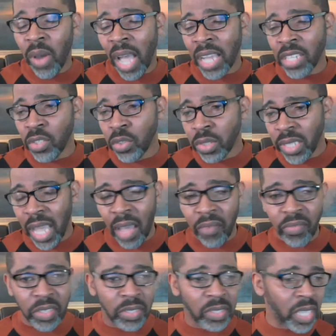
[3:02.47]
I used to
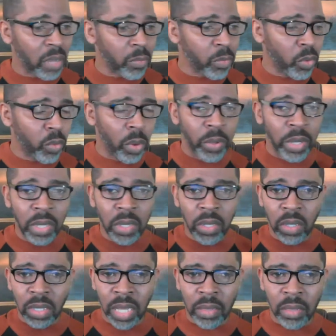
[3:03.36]
have this segment where we
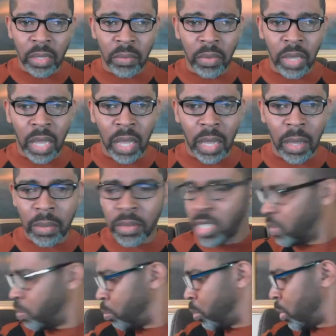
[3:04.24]
looked at the uh,
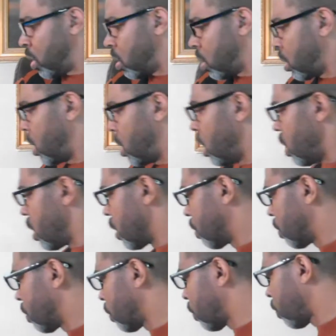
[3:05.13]
this book
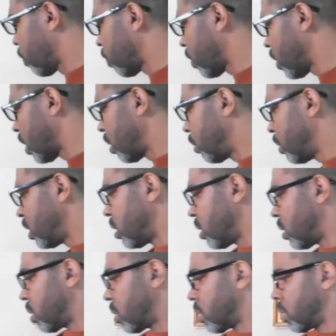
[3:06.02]
here,
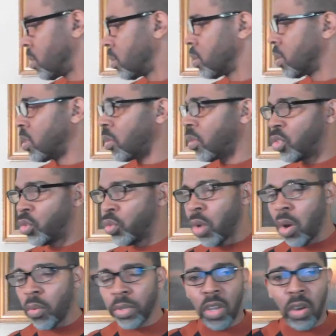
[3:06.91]
just so that
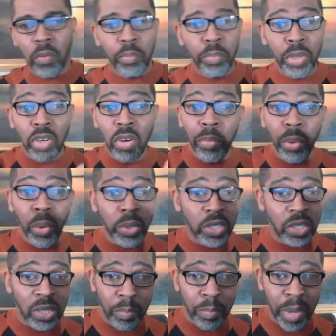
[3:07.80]
you all would know,
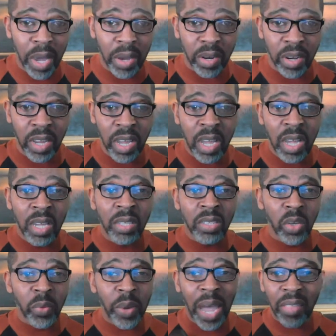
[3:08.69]
Billboards to Better.
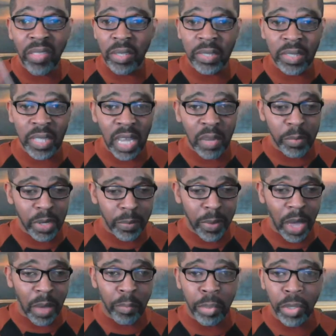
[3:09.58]
So we had this segment
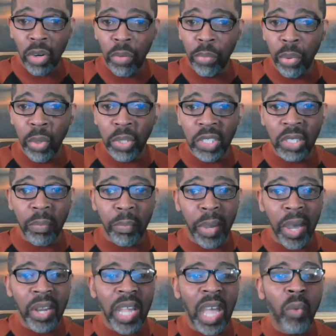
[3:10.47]
about Billboards to
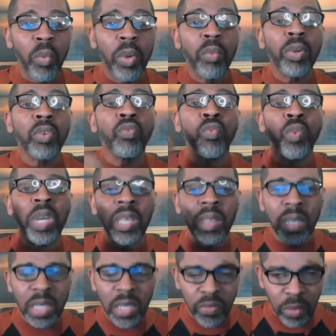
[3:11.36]
Better, and we would
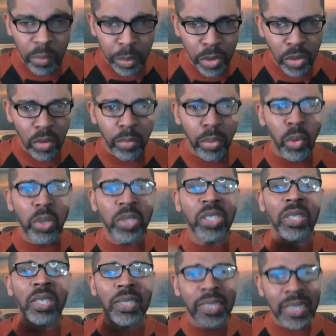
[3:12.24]
read the different billboards
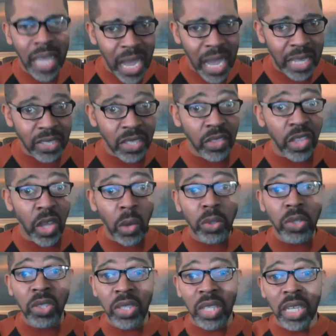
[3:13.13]
and the signs and
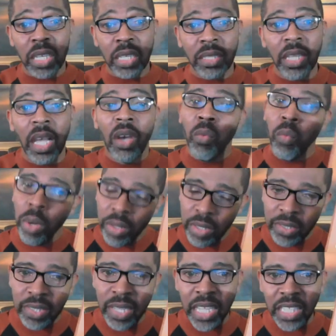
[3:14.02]
those things. Well,
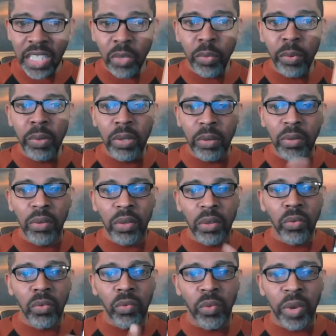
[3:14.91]
the signs that we
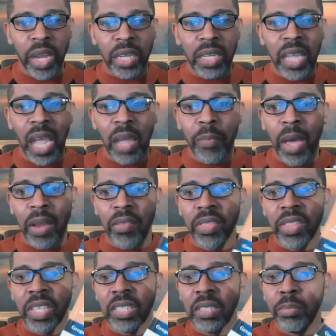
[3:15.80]
read came out
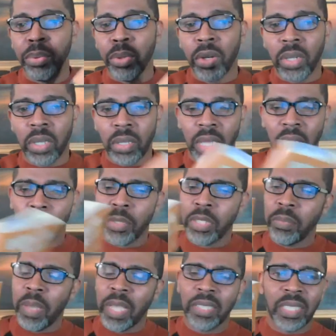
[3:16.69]
of this book. That
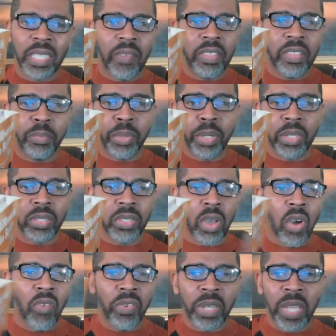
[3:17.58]
was my seventh book. It's
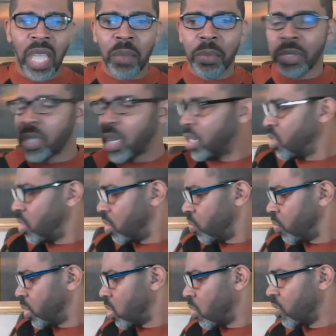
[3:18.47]
over on Amazon. You
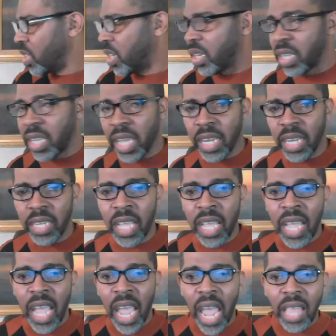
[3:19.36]
can run over there and get it.
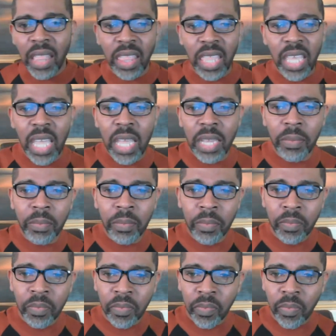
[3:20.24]
And then
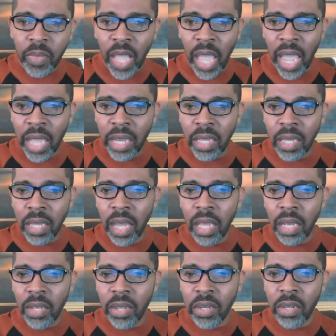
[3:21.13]
Annie
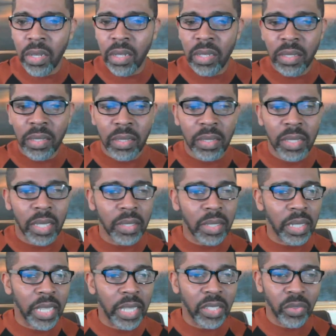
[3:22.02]
Cutler
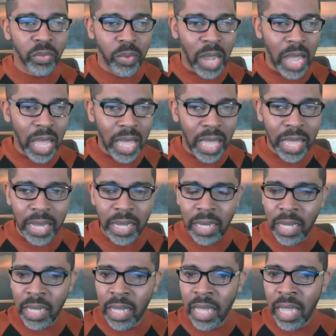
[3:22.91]
says, Let's
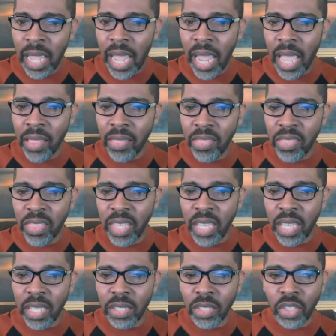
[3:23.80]
Ride and
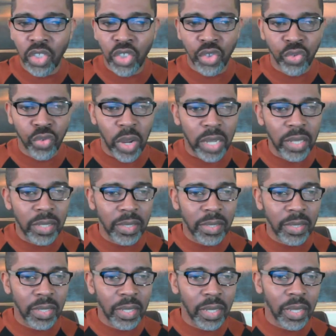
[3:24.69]
then
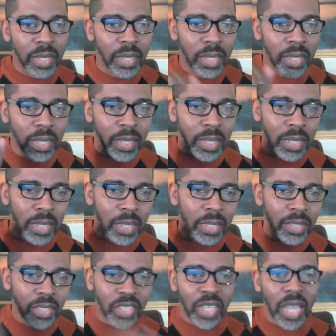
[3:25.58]

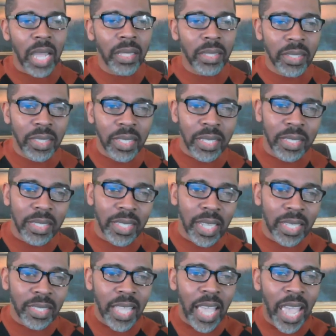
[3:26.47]
Tracy Johnson
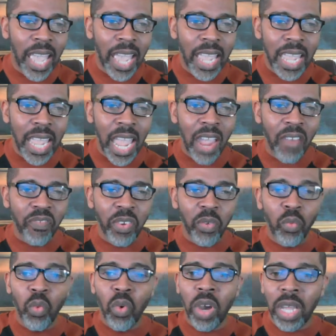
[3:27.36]
says, Hey
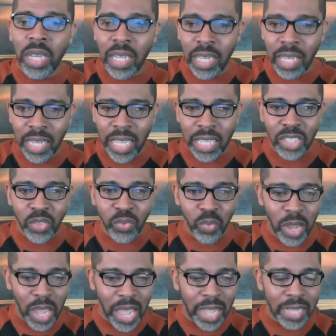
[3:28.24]
everyone, let's
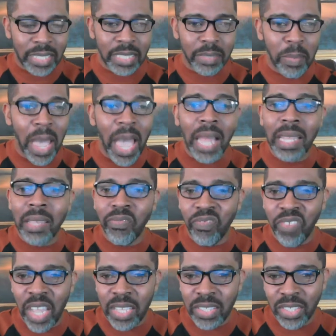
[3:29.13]
ride. Smiley
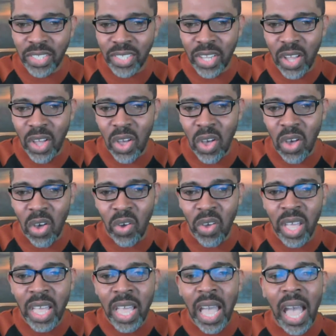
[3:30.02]
face to
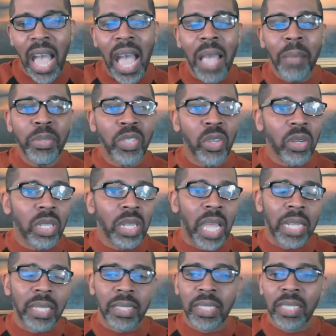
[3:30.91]
all. I'm so
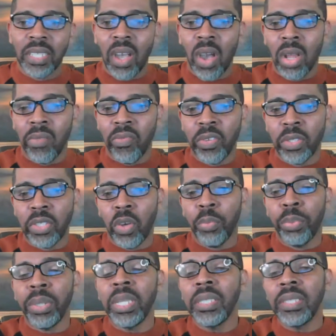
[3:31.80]
glad to see all of you. So
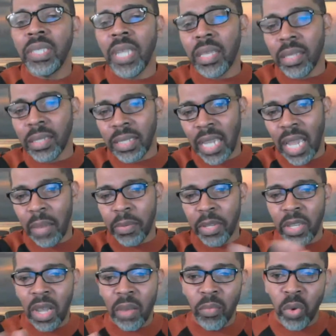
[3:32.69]
please take the time
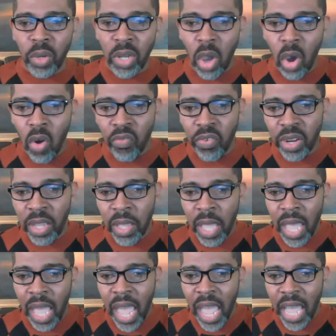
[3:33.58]
to come on over
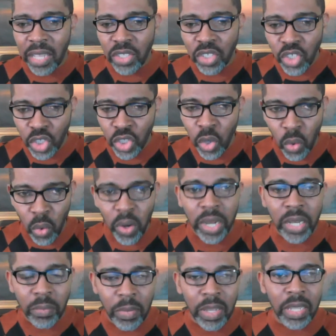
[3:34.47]
and
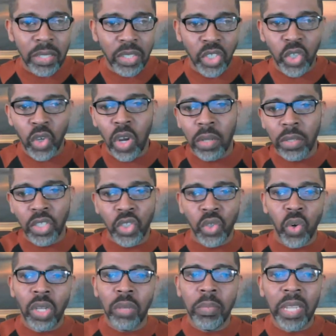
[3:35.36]
join me. Join,
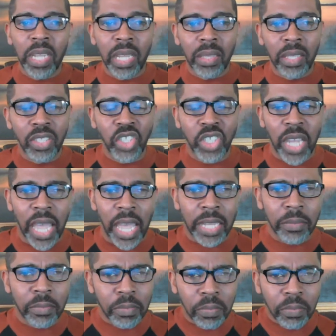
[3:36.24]
join me in the
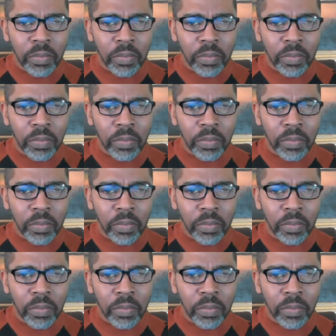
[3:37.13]
chat.